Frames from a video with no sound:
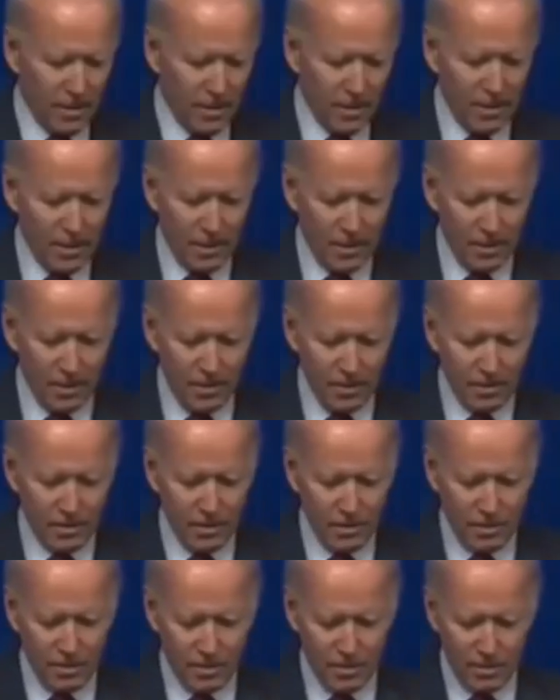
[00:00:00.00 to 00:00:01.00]

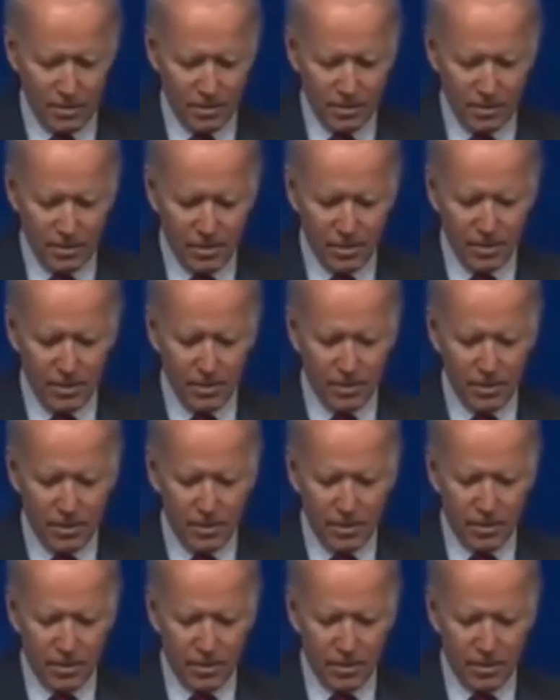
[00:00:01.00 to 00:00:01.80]
[no speech]